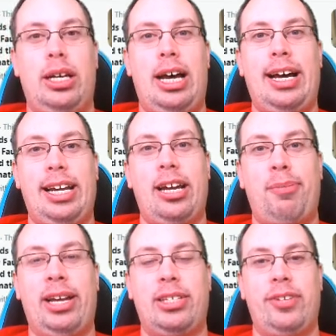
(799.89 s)
high
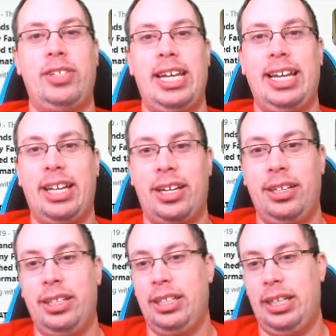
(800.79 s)
amounts of data
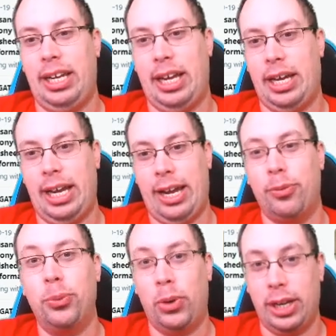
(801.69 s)
at
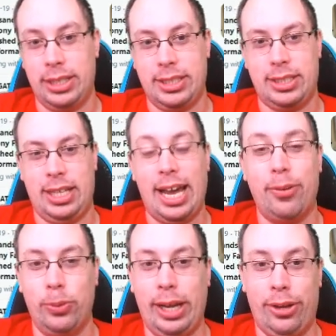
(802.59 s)
once that
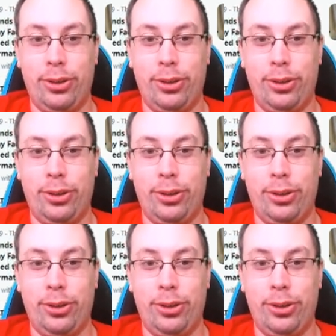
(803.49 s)
well.